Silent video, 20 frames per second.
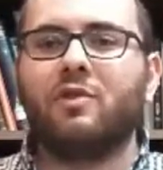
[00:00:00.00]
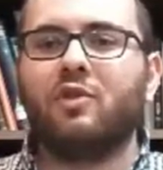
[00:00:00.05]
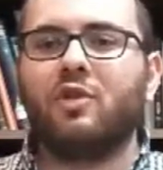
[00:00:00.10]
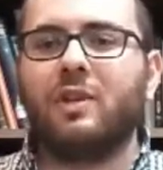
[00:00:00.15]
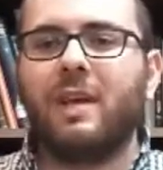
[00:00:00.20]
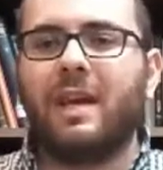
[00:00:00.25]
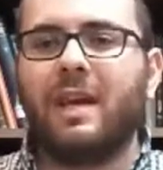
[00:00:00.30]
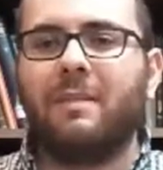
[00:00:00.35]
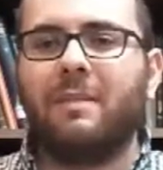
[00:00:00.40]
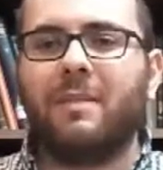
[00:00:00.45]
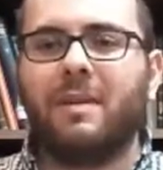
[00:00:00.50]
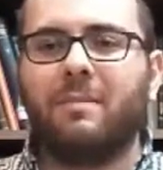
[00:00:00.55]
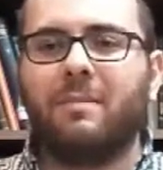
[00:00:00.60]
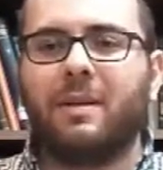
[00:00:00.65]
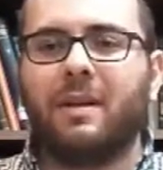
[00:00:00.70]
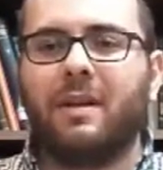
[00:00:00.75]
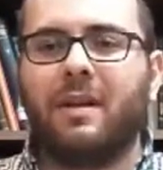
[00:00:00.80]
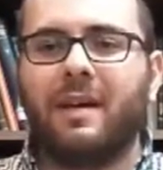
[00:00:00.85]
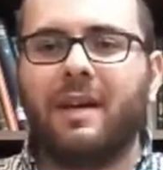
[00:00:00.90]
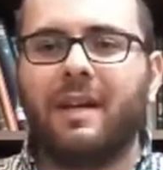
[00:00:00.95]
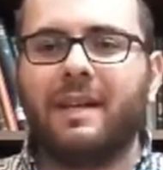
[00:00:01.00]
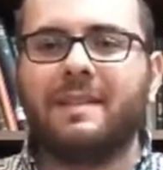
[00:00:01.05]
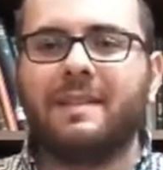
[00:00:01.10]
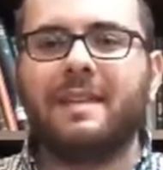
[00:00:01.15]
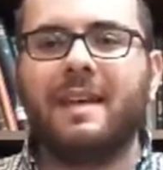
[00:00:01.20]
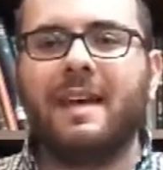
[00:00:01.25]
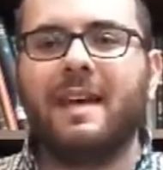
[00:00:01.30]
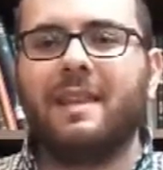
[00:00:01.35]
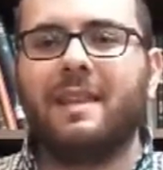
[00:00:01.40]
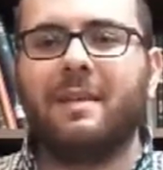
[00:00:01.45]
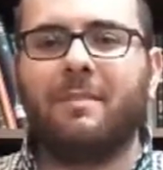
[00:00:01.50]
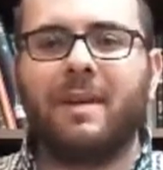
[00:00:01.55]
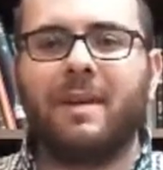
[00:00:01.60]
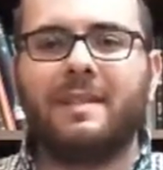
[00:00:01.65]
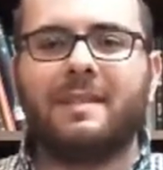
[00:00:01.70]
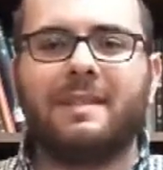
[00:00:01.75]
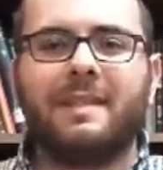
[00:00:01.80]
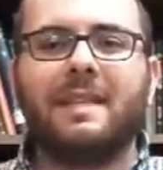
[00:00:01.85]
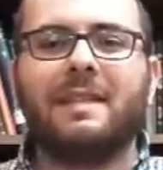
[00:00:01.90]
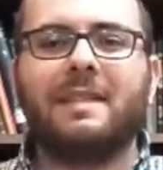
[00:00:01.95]
Shame implies that
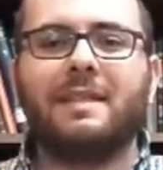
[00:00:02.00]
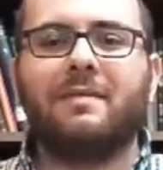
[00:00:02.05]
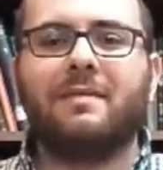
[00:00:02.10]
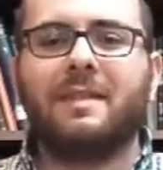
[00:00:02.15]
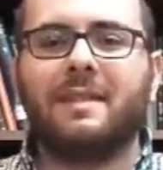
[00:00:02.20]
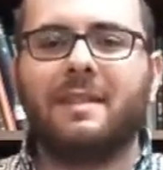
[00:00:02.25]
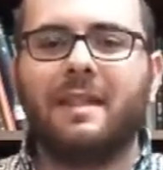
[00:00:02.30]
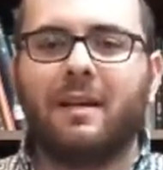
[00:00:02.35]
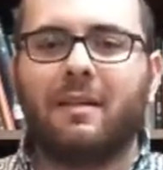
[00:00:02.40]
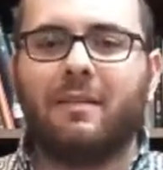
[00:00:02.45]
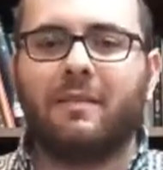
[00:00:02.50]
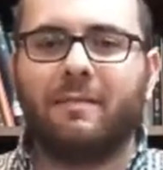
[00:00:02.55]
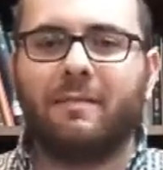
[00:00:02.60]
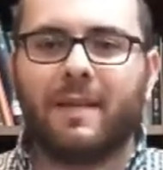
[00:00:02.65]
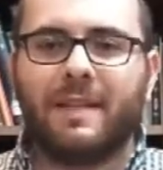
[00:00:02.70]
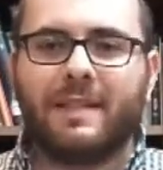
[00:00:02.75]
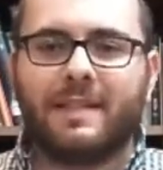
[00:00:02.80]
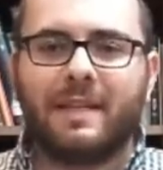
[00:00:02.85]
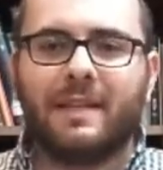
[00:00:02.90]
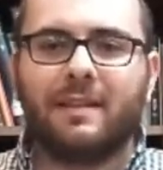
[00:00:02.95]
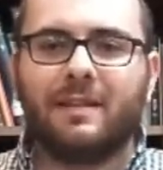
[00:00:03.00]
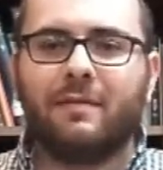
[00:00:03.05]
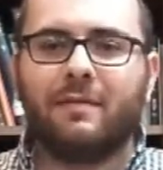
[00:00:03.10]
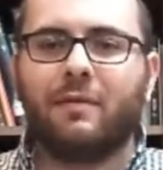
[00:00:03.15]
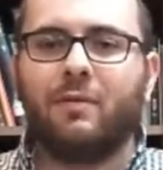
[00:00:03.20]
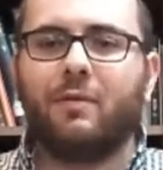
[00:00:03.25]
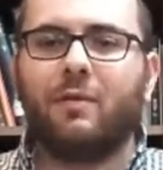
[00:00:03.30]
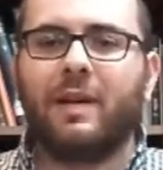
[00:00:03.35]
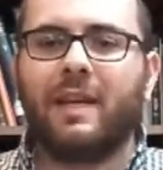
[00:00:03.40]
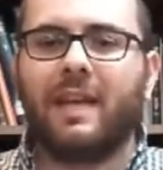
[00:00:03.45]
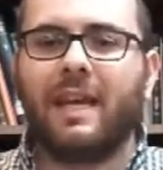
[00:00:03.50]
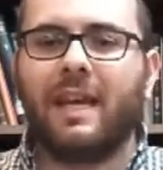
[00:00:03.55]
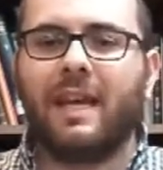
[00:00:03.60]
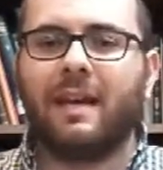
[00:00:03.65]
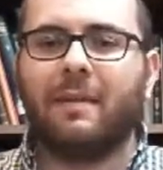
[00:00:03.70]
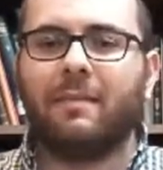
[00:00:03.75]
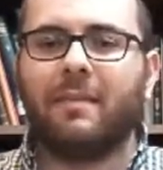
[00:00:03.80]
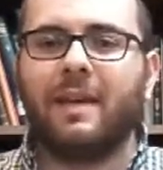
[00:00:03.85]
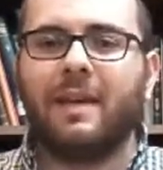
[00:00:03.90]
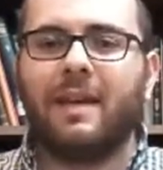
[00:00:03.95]
my sense of self, my sense of who I
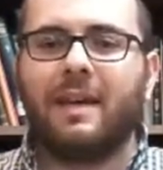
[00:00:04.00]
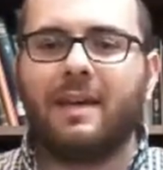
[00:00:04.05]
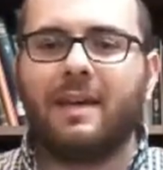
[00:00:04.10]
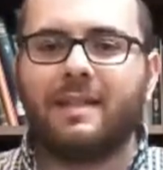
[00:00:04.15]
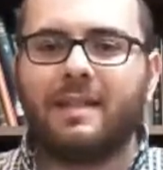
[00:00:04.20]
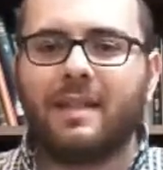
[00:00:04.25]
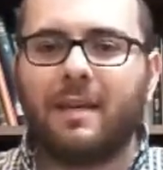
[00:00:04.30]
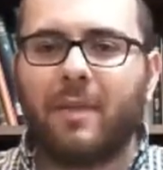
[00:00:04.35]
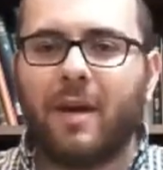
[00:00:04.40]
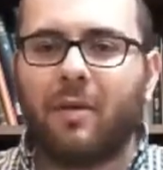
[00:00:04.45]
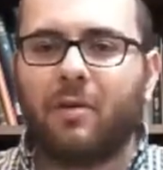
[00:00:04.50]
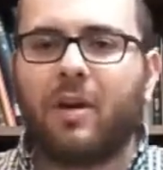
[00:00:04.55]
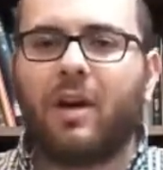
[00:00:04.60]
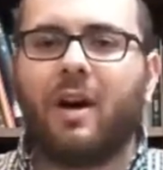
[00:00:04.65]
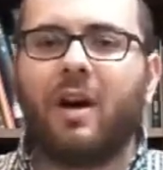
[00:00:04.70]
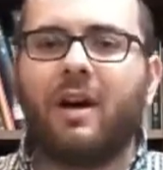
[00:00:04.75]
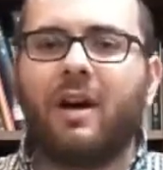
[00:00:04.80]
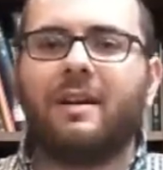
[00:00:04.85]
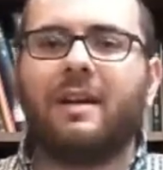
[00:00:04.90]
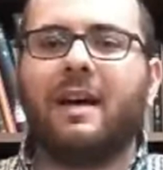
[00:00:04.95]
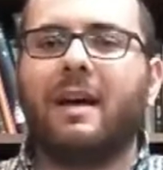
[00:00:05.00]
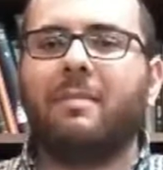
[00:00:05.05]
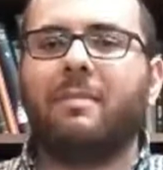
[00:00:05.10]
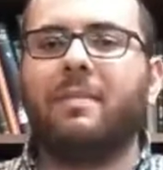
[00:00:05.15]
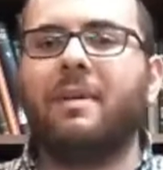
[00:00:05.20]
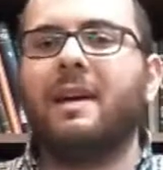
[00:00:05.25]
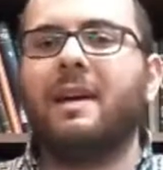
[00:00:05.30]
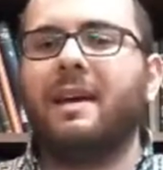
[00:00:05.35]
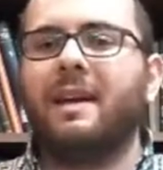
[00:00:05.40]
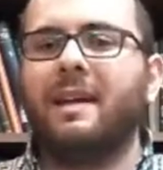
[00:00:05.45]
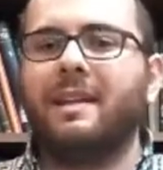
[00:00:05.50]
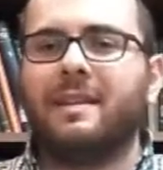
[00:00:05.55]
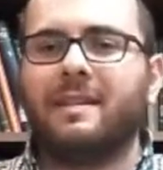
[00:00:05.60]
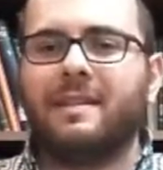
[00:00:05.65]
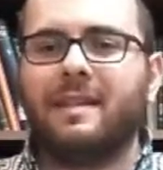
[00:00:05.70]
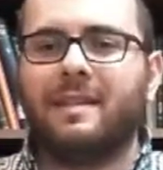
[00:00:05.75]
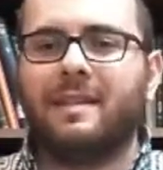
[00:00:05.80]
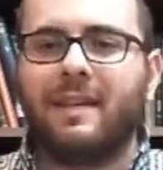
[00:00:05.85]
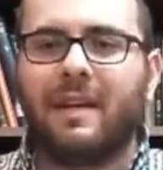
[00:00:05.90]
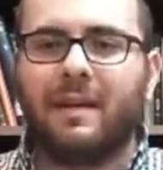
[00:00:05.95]
am, is somehow caught up in
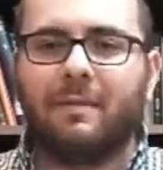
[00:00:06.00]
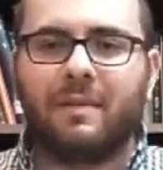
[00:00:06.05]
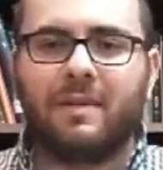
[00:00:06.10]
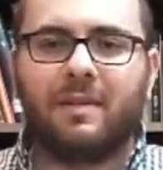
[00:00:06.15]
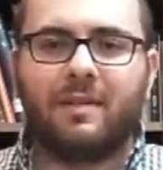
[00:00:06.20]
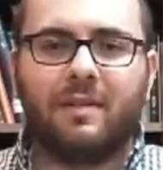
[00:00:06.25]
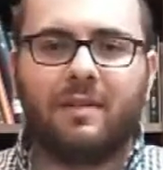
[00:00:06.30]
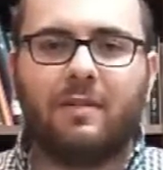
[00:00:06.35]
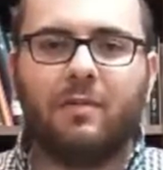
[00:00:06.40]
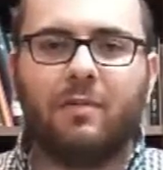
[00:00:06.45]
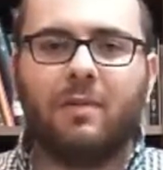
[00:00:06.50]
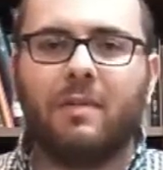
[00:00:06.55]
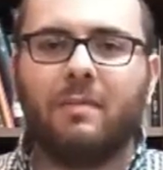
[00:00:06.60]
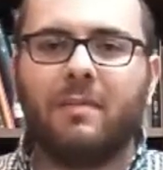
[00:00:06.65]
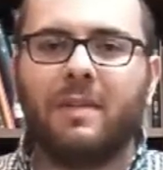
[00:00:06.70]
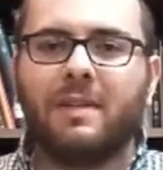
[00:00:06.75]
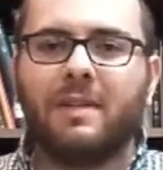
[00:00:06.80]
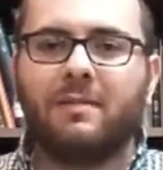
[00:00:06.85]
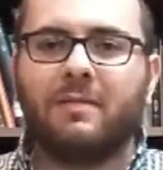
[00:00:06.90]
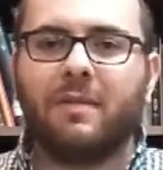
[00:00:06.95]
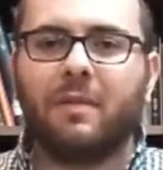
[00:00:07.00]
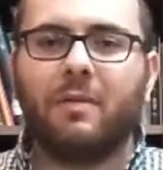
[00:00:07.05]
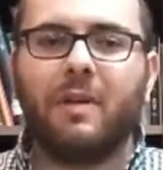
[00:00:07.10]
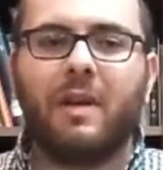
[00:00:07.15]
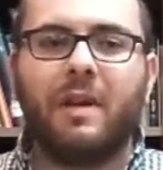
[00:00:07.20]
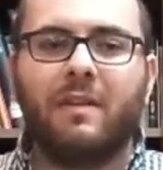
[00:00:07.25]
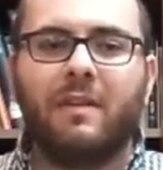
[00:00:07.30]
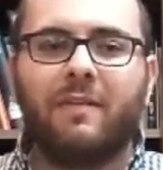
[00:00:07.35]
this attempt to do the mitzvot.